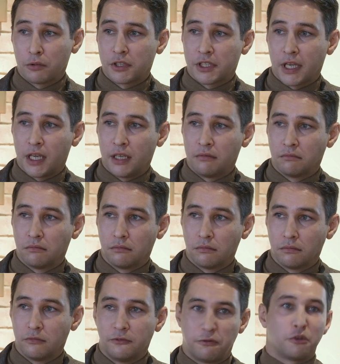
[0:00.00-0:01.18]
would say,
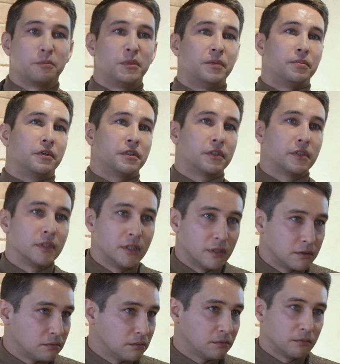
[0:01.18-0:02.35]
for me
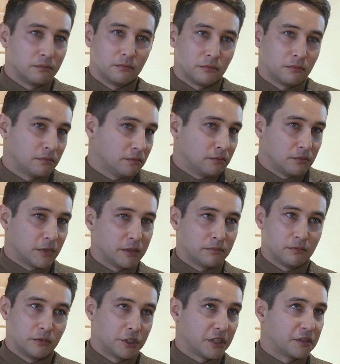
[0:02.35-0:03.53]
personally,
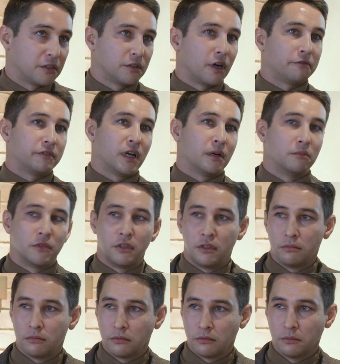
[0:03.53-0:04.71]
just a rough
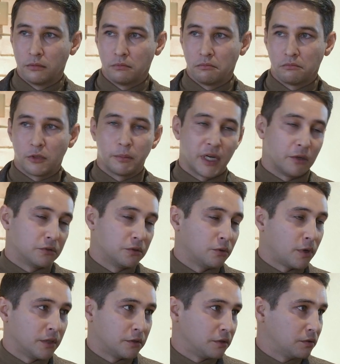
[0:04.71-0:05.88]
number, about
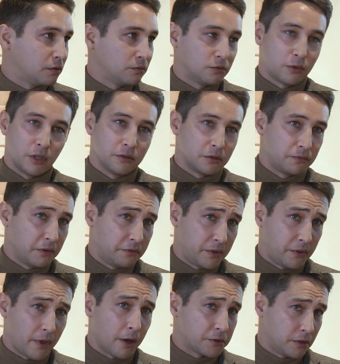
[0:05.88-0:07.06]

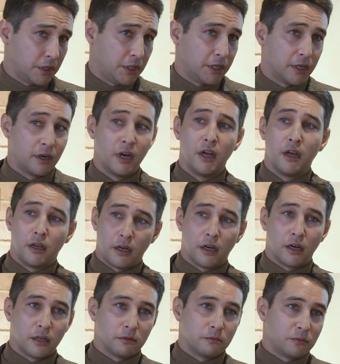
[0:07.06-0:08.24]
250,000 a year,
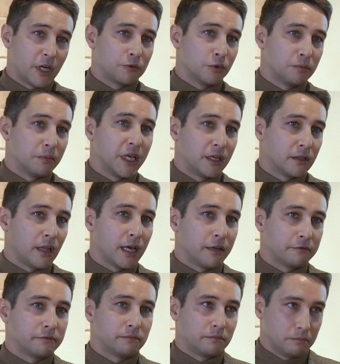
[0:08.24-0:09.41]
that would make a
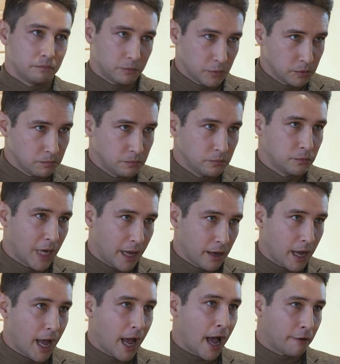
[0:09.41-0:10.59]
life
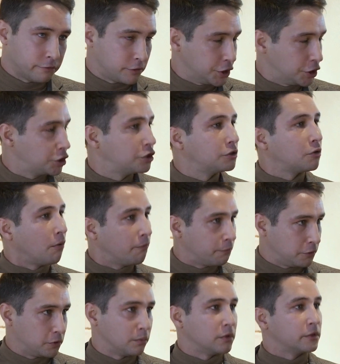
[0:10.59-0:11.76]
average,
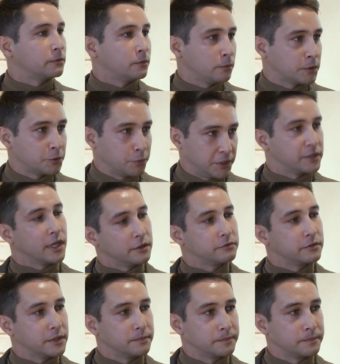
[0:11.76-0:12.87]
comfortable Swiss life.